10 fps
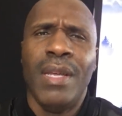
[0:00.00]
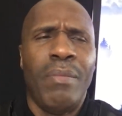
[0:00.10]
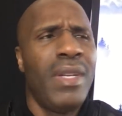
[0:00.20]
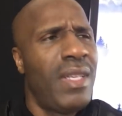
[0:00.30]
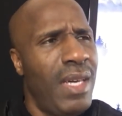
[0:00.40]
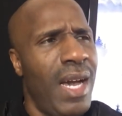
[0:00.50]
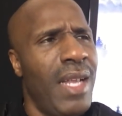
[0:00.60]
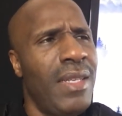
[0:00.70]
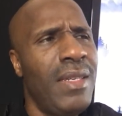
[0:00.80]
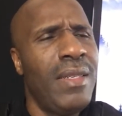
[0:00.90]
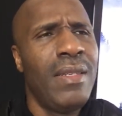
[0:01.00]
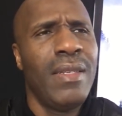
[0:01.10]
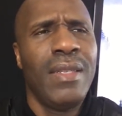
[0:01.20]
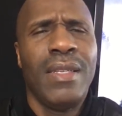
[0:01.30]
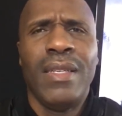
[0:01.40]
But cutting
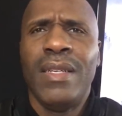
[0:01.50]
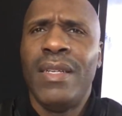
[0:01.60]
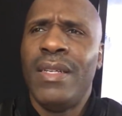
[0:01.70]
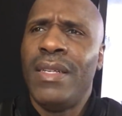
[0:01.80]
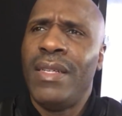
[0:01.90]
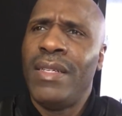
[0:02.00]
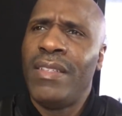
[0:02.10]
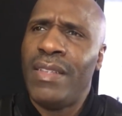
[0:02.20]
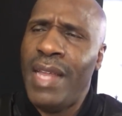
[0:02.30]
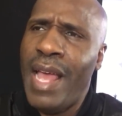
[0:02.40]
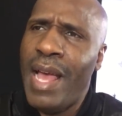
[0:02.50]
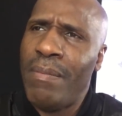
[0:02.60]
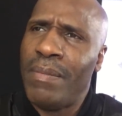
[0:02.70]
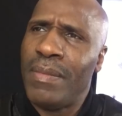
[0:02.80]
snap